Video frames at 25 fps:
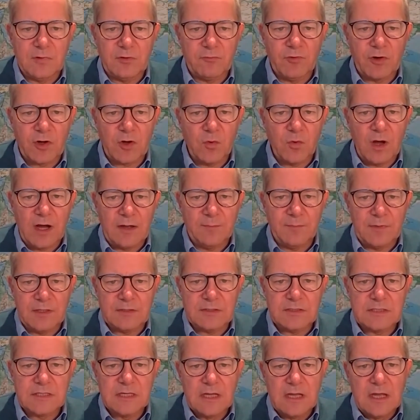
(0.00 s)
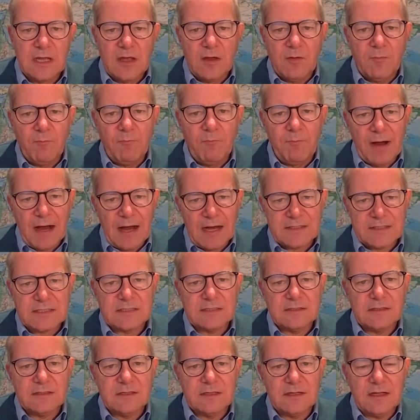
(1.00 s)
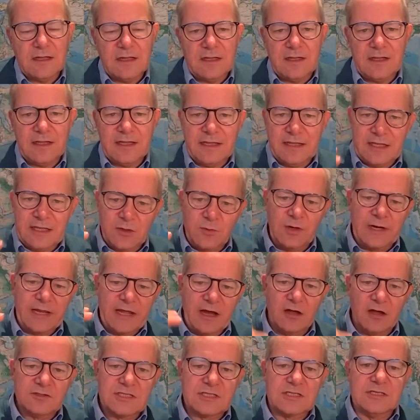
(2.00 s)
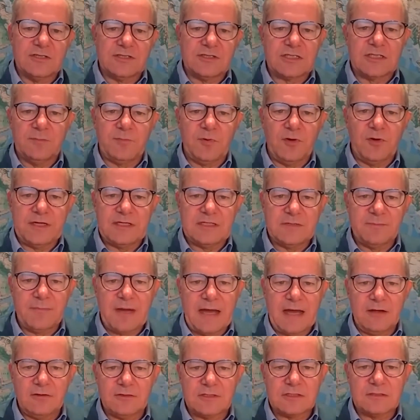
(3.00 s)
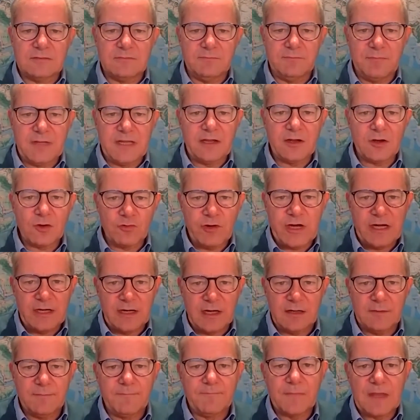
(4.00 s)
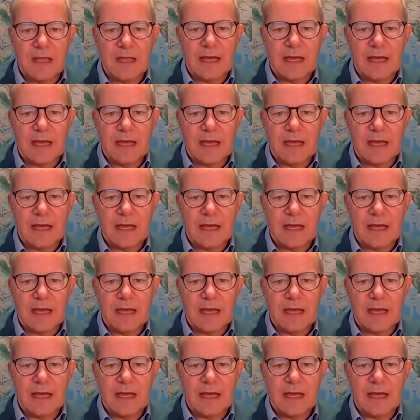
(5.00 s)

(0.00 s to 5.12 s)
requirement, but equally answers the point about being greener.